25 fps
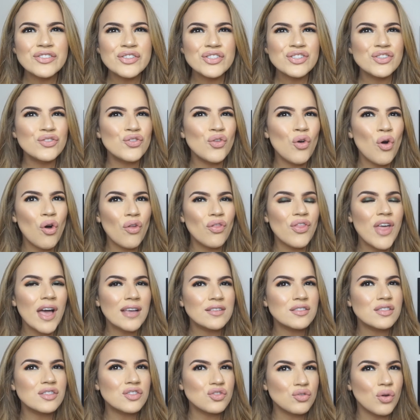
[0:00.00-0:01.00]
just not
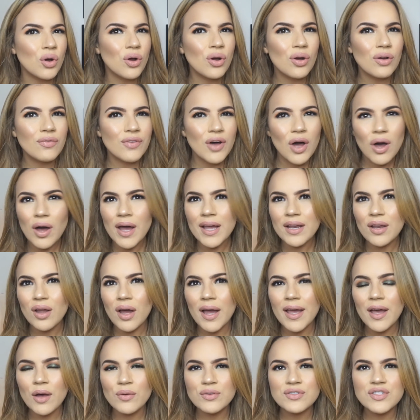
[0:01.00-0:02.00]
that strong of a
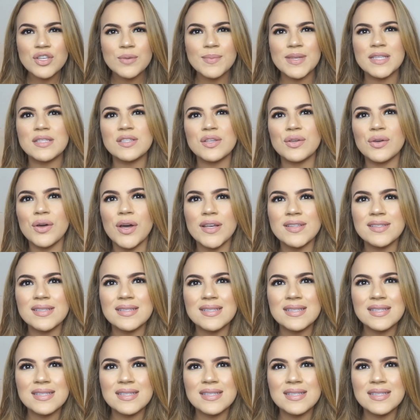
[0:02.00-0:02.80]
highlight. I'll zoom in so you guys can